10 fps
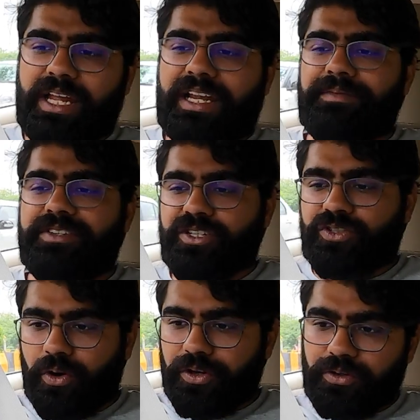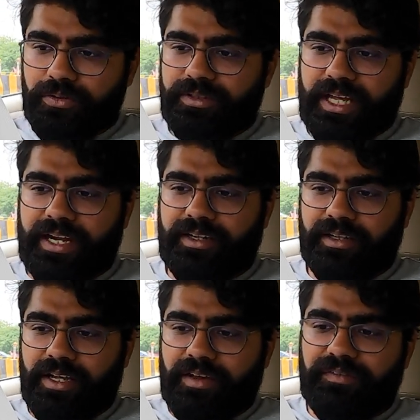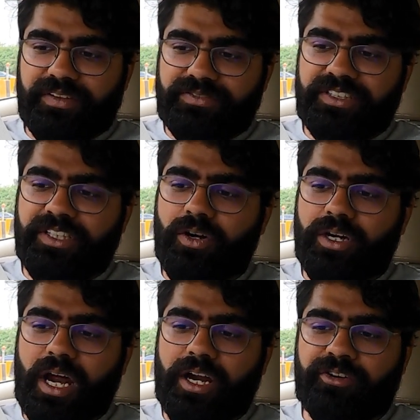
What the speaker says: that, let me just show you that we've zeroed our